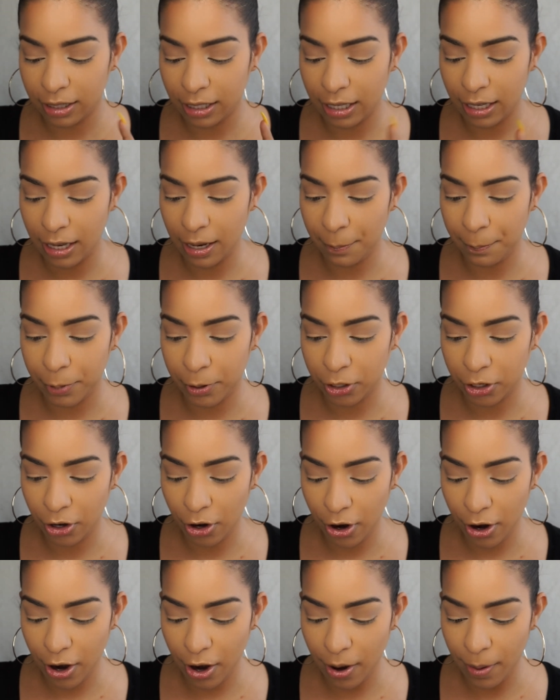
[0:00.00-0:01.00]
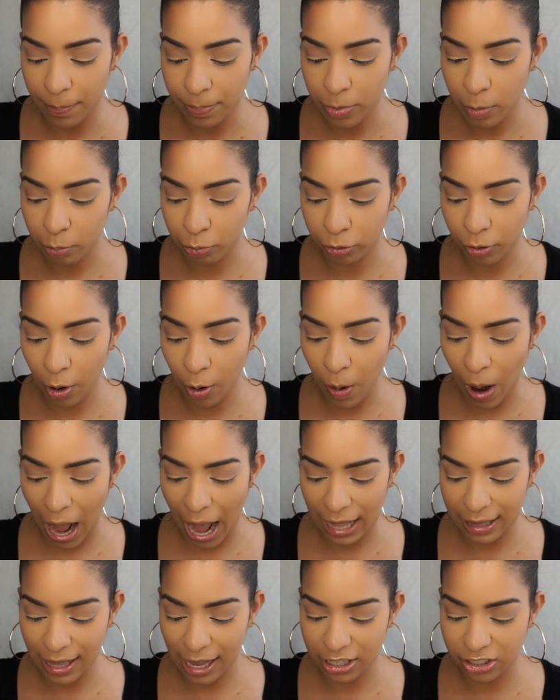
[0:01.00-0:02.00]
the PUR Pro
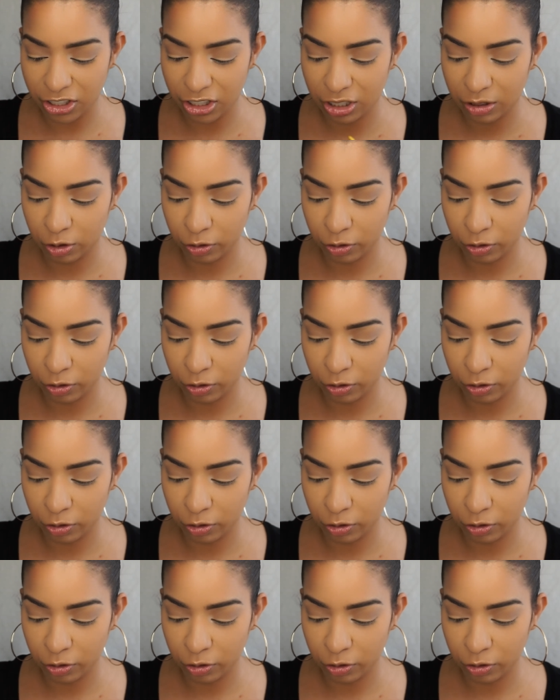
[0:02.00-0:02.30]
Eyelashes